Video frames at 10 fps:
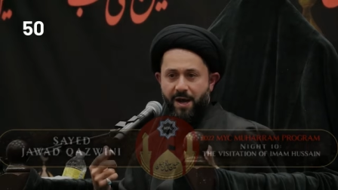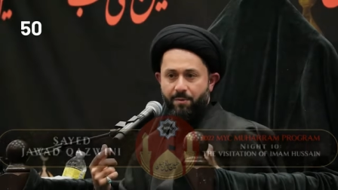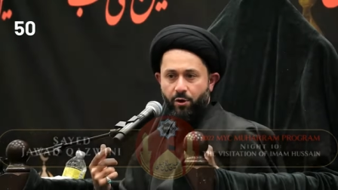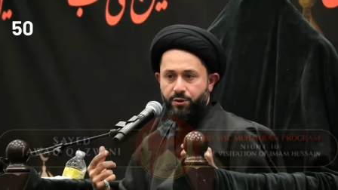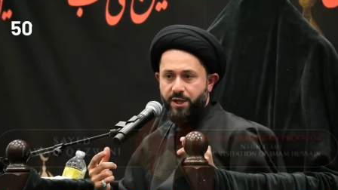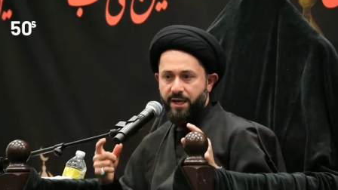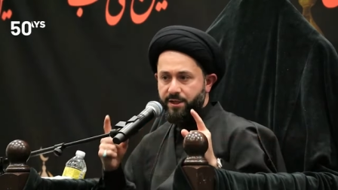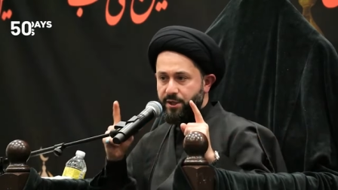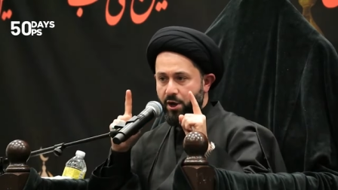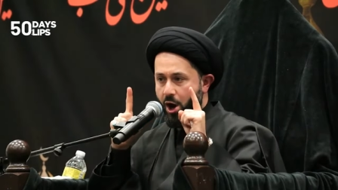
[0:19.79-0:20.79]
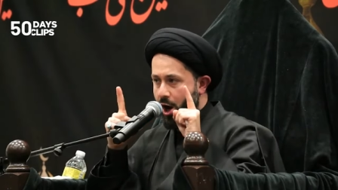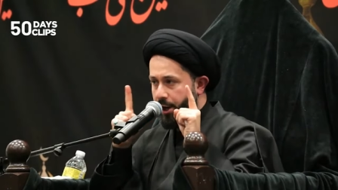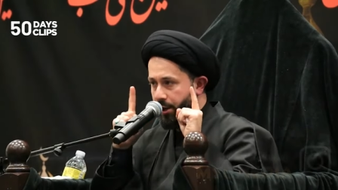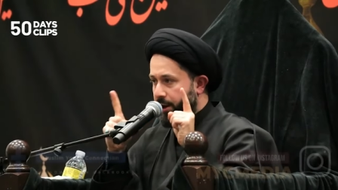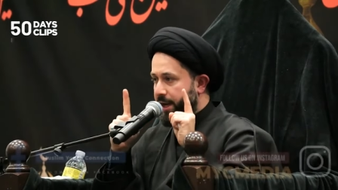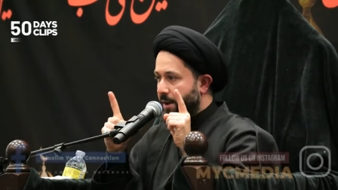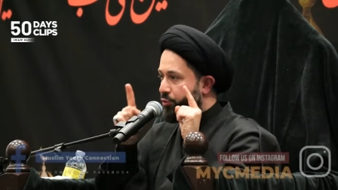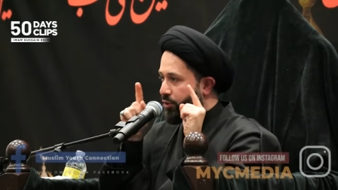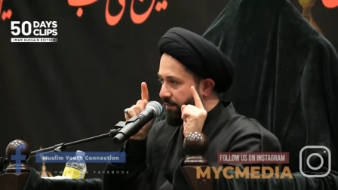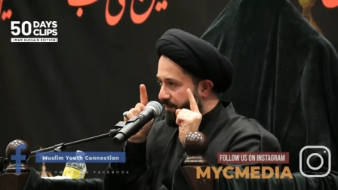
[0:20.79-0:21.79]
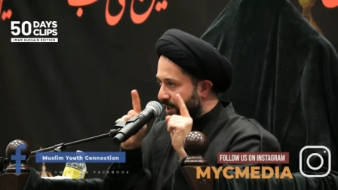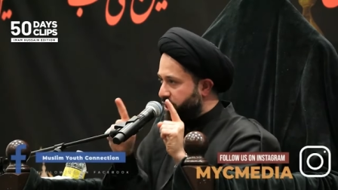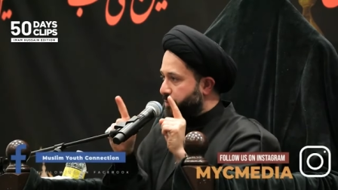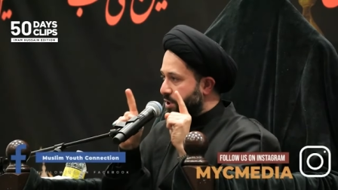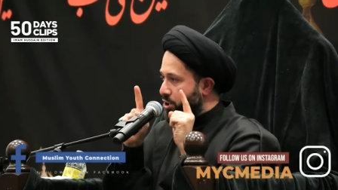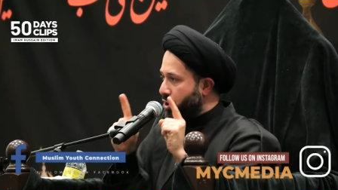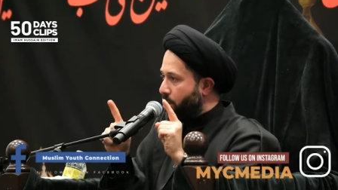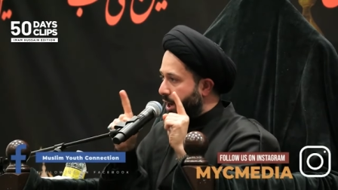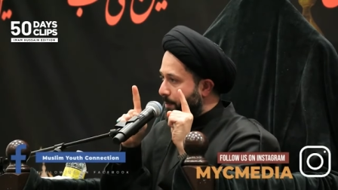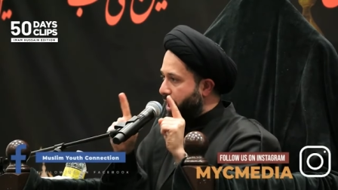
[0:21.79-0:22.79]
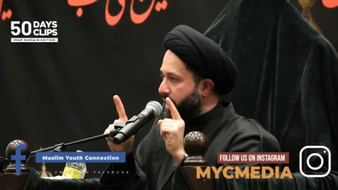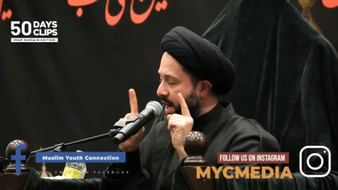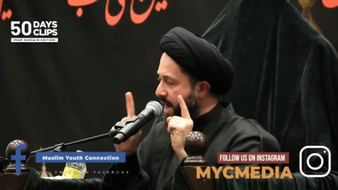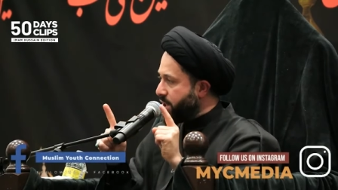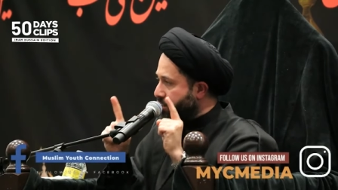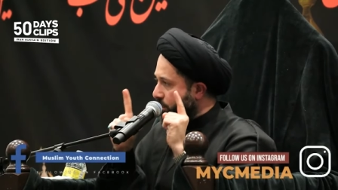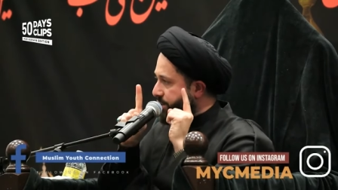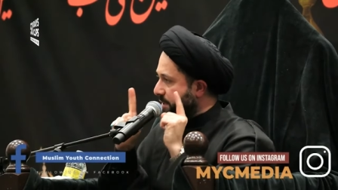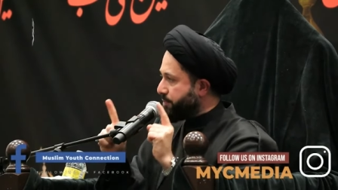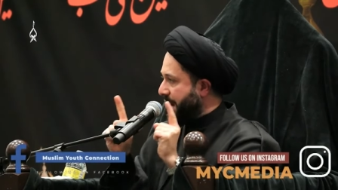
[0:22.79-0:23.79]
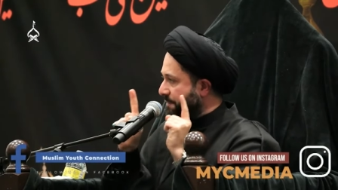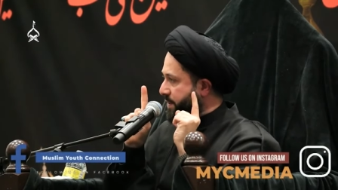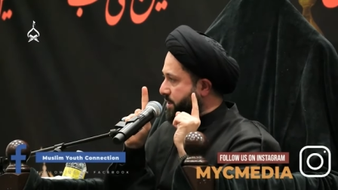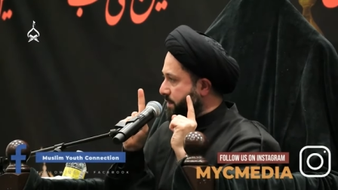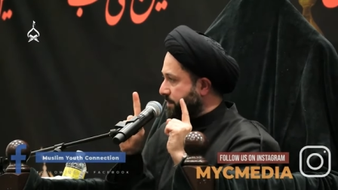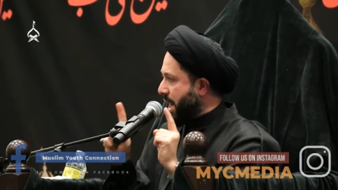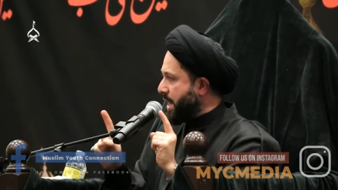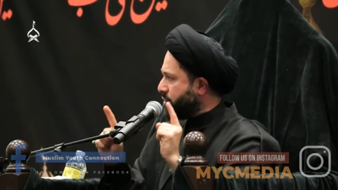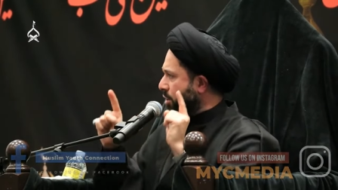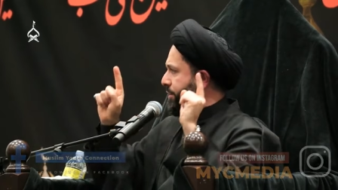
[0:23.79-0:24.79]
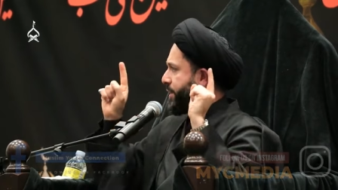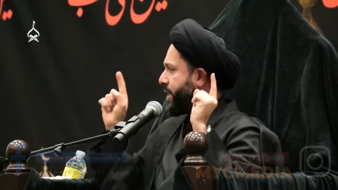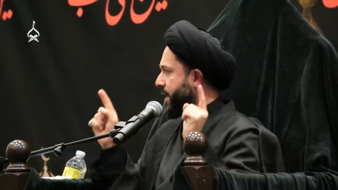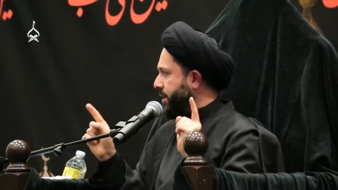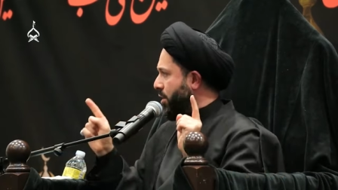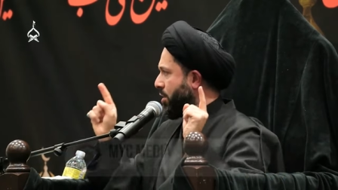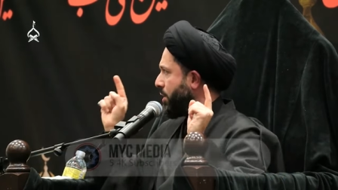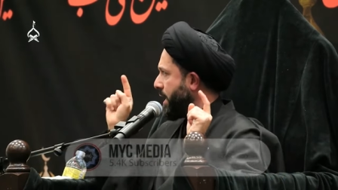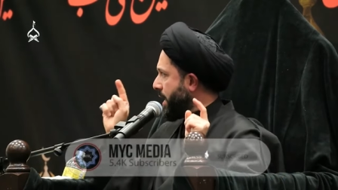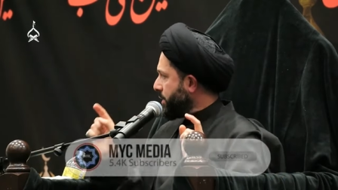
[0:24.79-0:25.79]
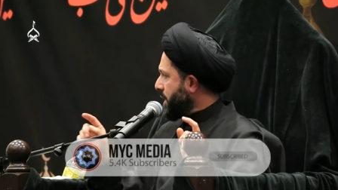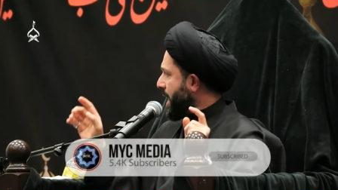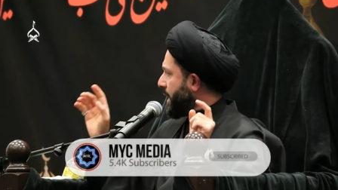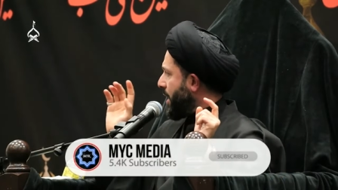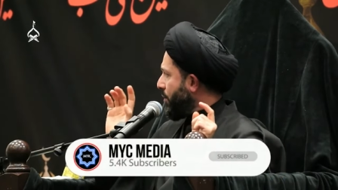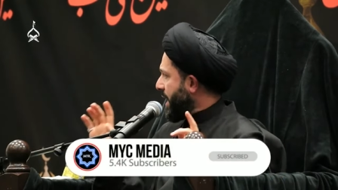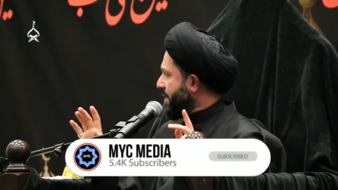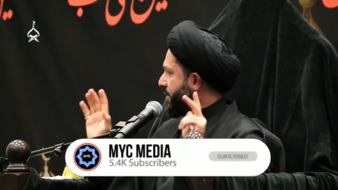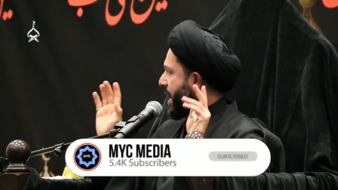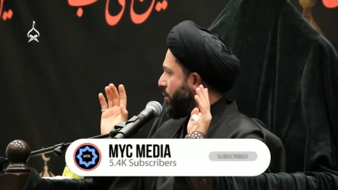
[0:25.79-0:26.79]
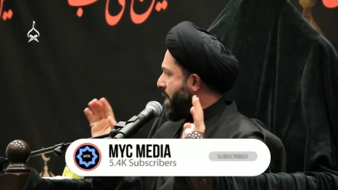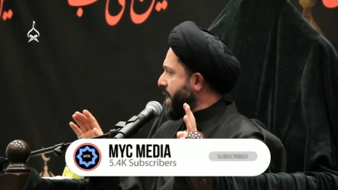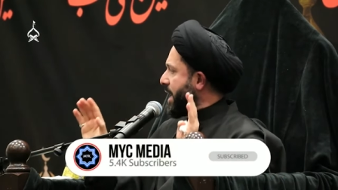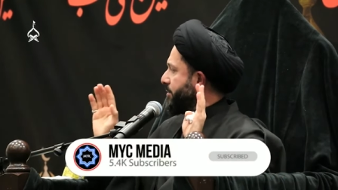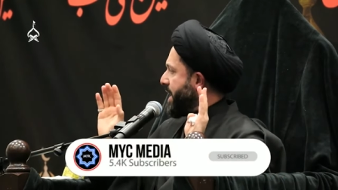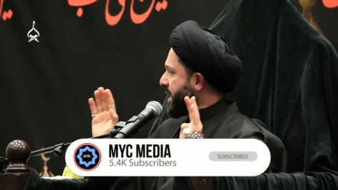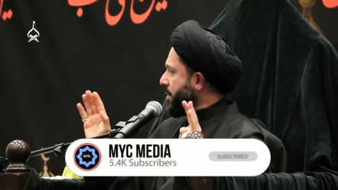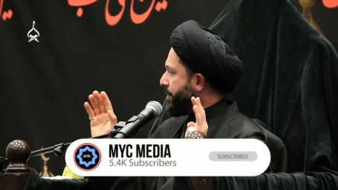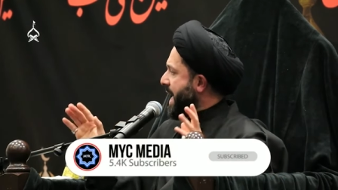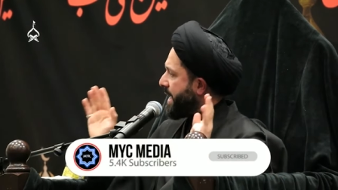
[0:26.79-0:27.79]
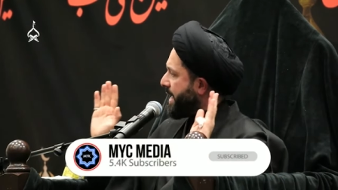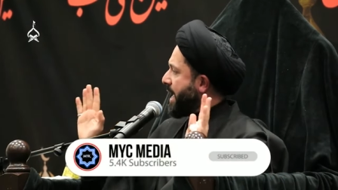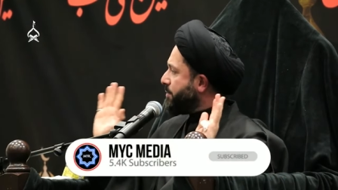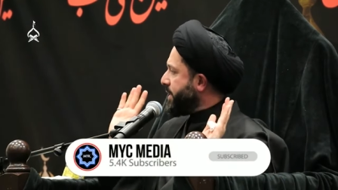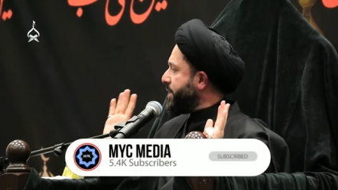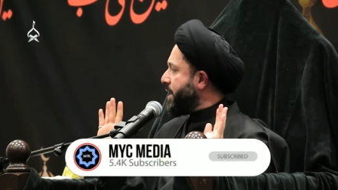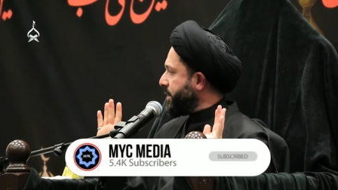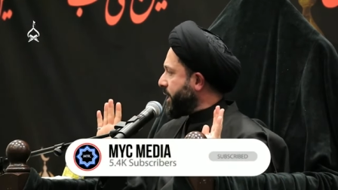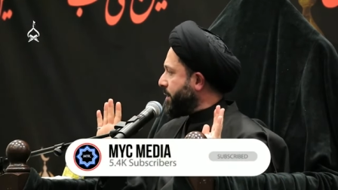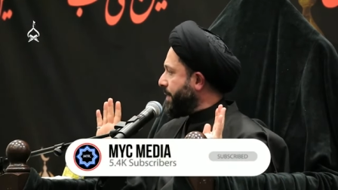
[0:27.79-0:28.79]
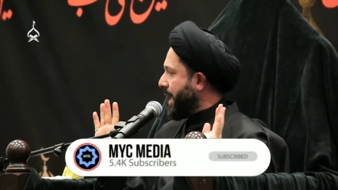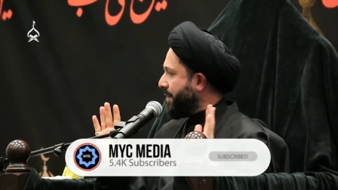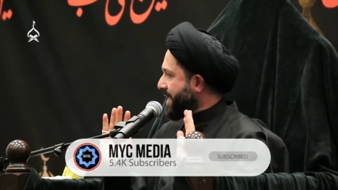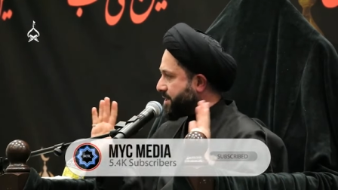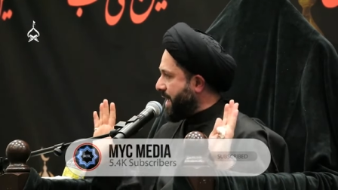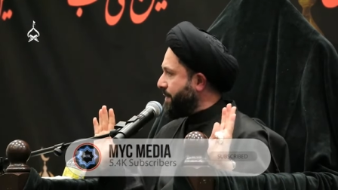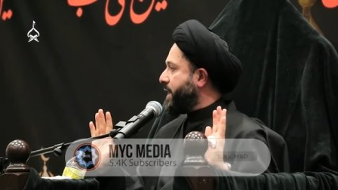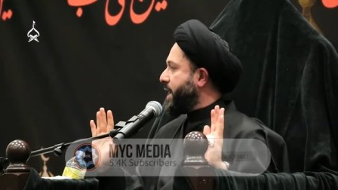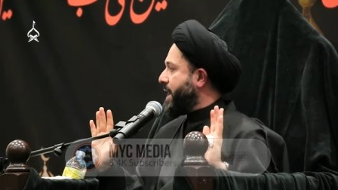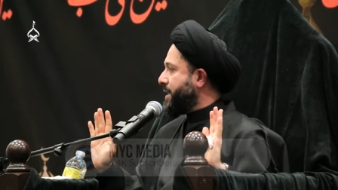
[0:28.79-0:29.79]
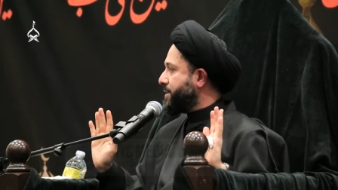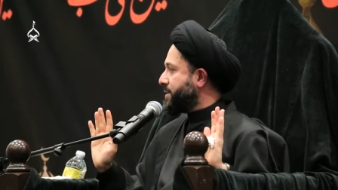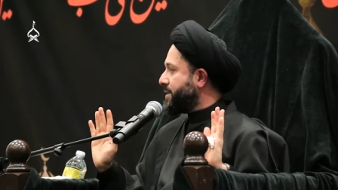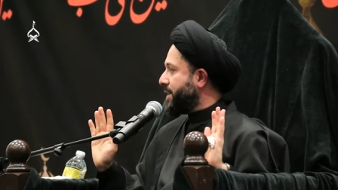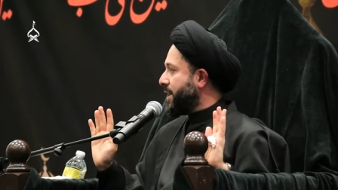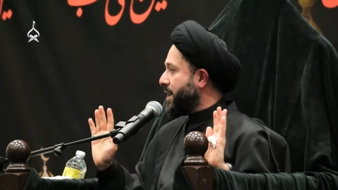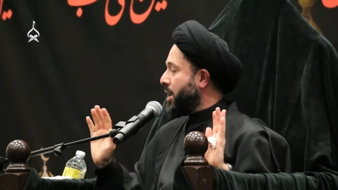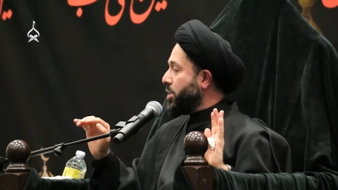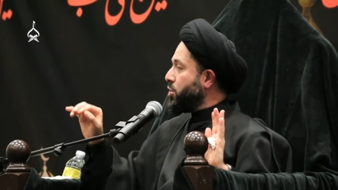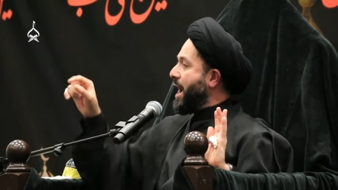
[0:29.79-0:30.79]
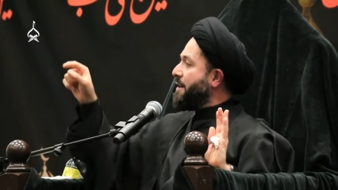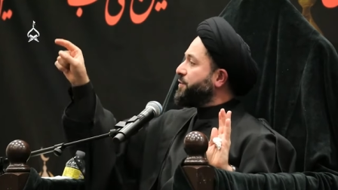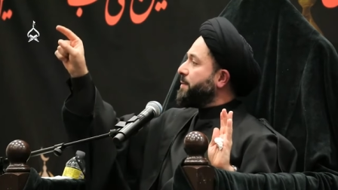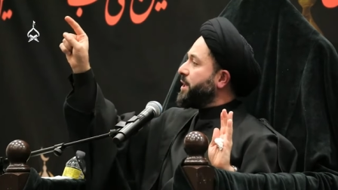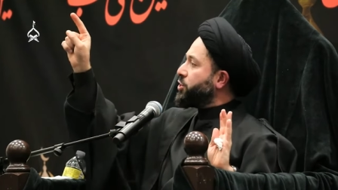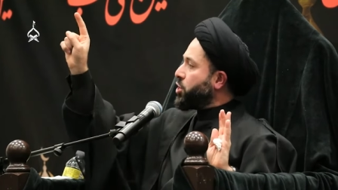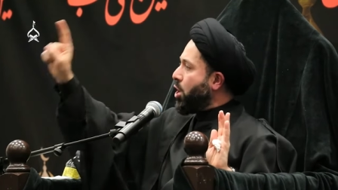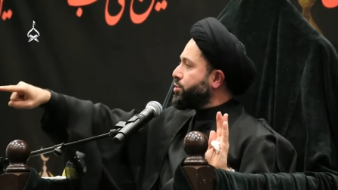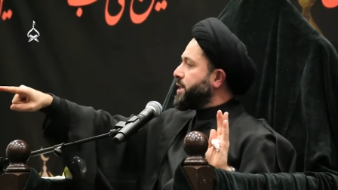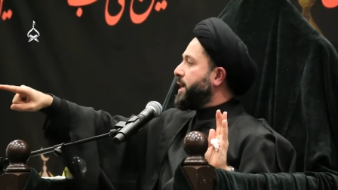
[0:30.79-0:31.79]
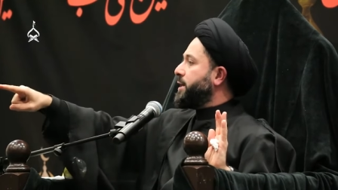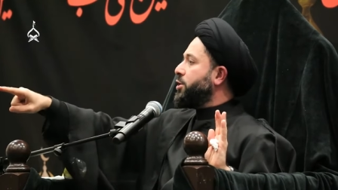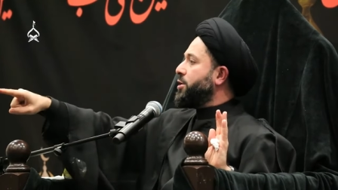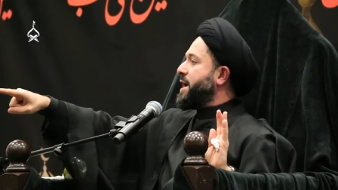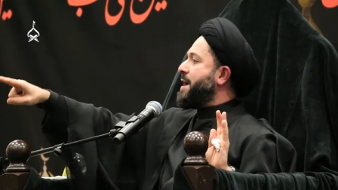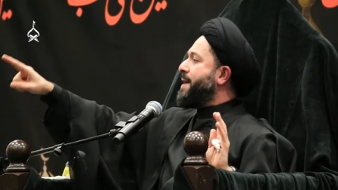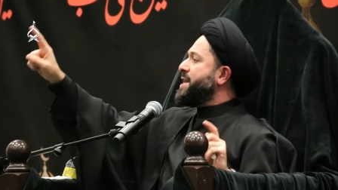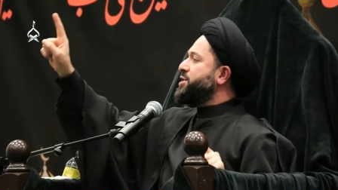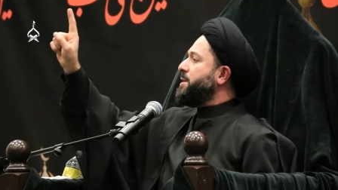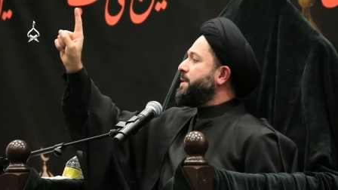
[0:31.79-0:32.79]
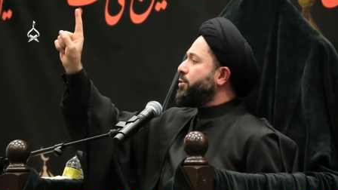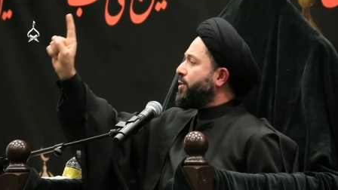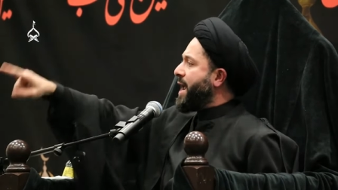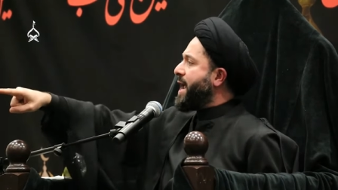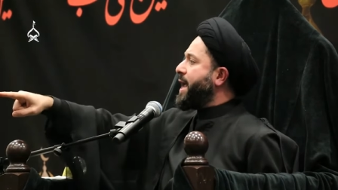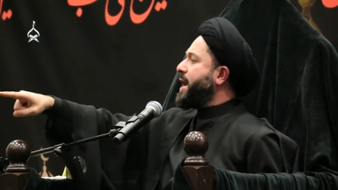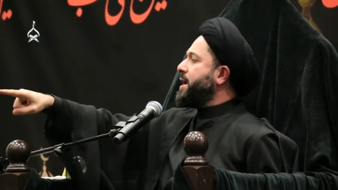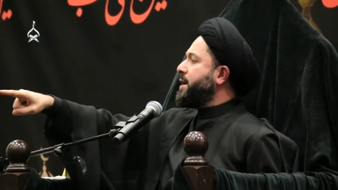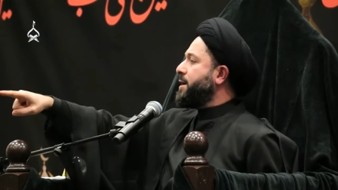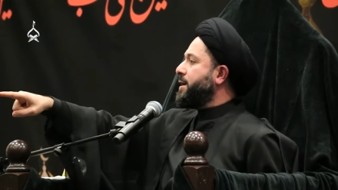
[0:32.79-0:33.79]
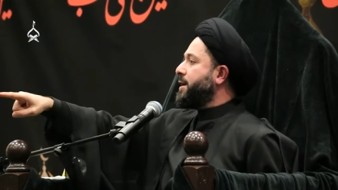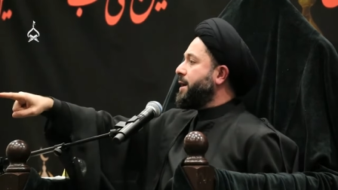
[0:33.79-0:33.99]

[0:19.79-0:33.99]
Imam al Hussein is an honor and a privilege bestowed upon angels and prophets of God. Don't think that, no, inshallah, whenever I want, I'll make a plan and I'll be there in Karbala. That's not the case. You have to be chosen, your name has to be written.